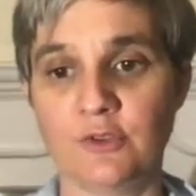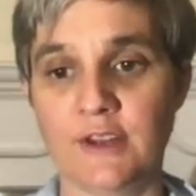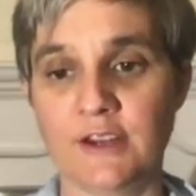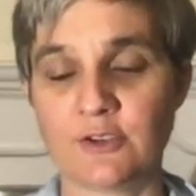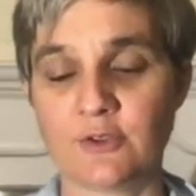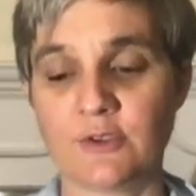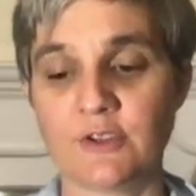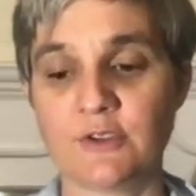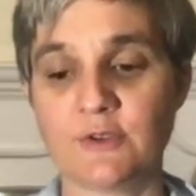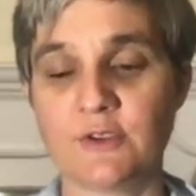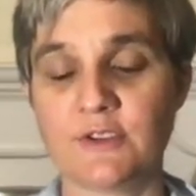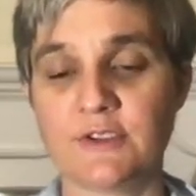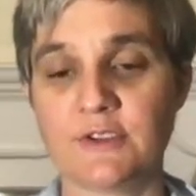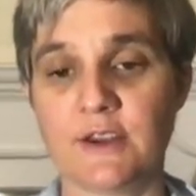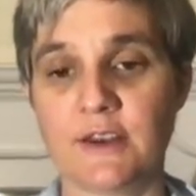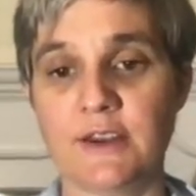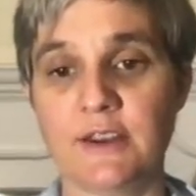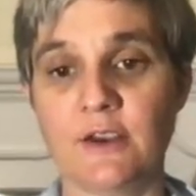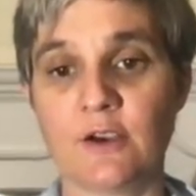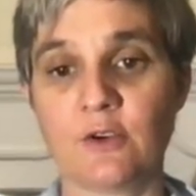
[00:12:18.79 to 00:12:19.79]
natural history
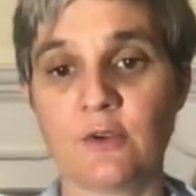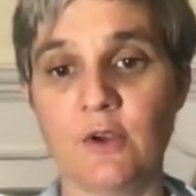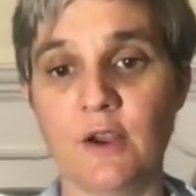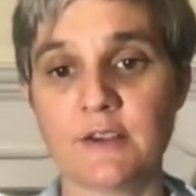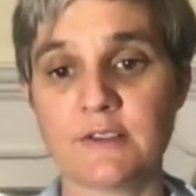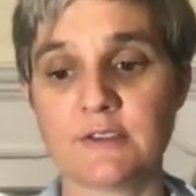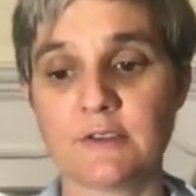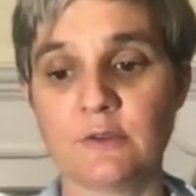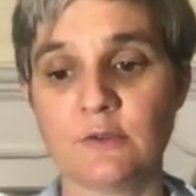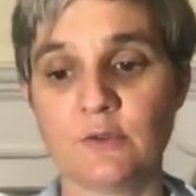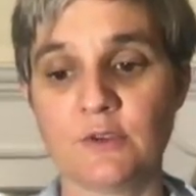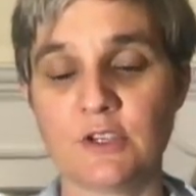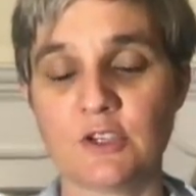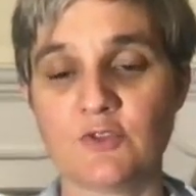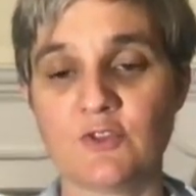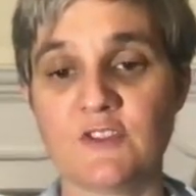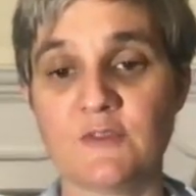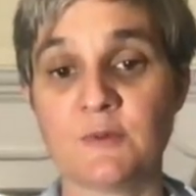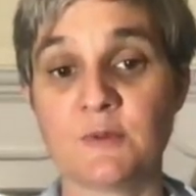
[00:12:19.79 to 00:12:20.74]
study across leukodystrophies,